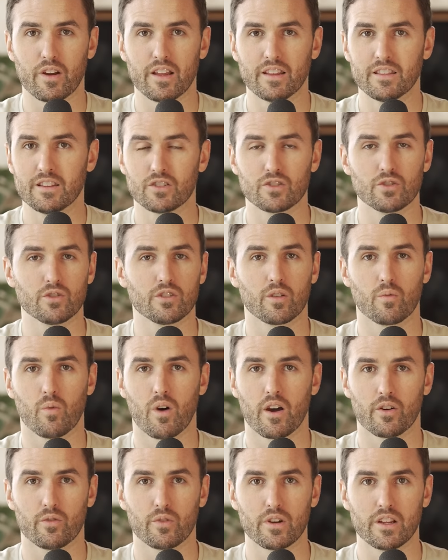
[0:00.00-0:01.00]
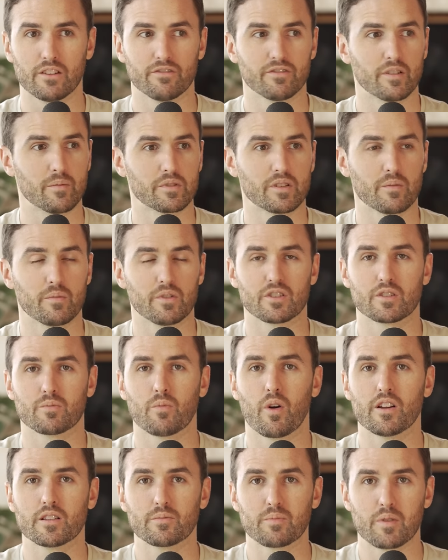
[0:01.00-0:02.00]
written that you could want to read from some of the
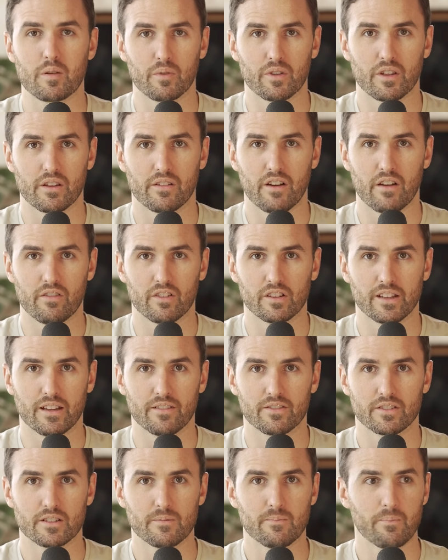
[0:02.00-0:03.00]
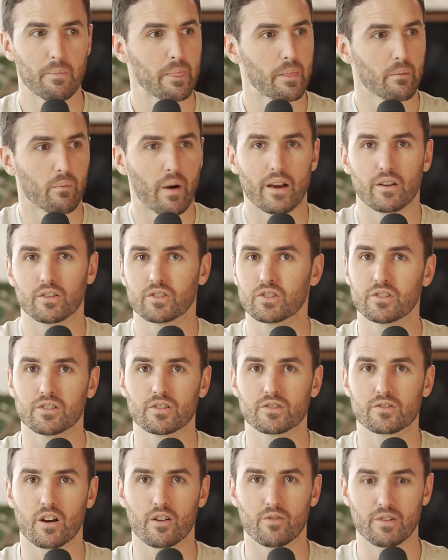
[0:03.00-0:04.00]
smartest people that have ever lived. Why don't you
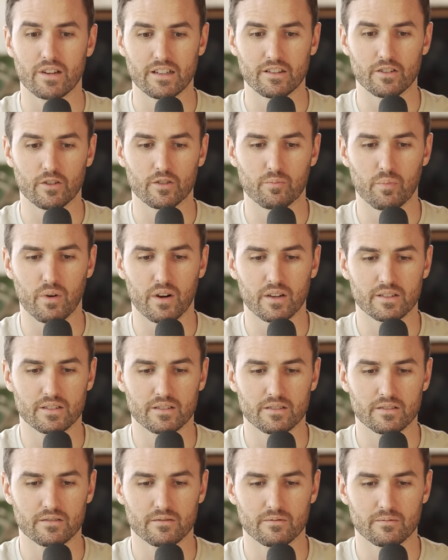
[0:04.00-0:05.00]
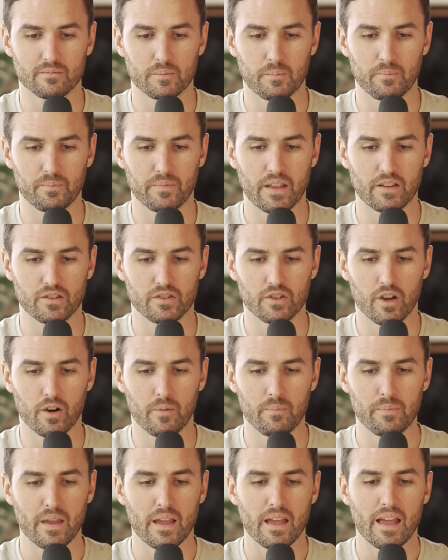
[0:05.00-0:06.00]
just start reading those books? And
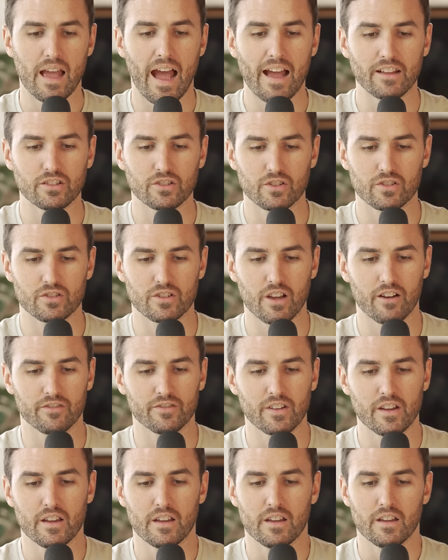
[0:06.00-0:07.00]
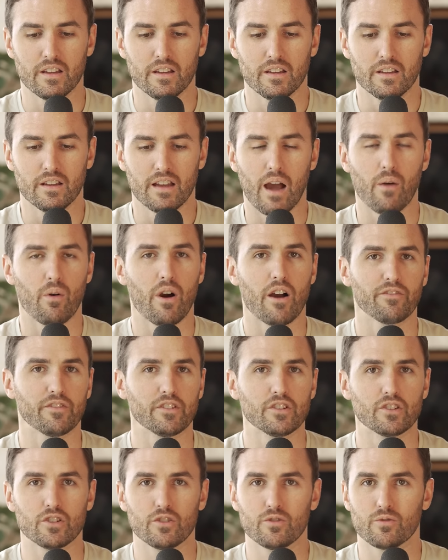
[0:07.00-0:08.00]
so ask yourself, how
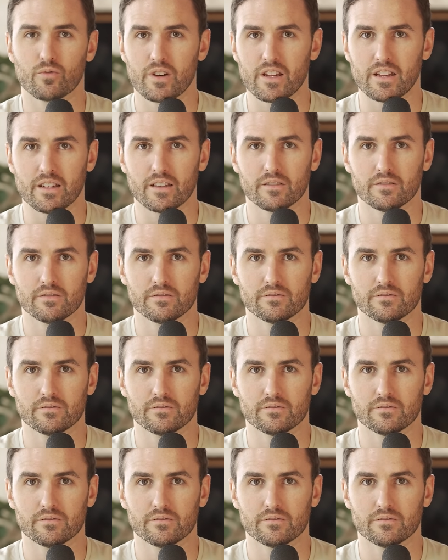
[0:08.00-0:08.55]
often do you read?